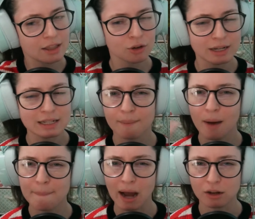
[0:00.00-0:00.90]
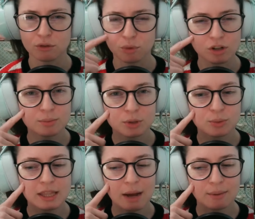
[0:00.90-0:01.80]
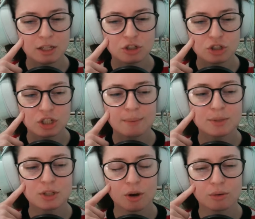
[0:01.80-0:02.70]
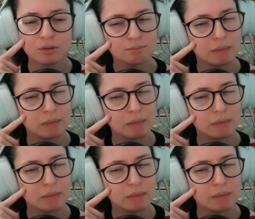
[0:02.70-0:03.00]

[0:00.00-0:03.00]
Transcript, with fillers: there is a back and forth between that relationship so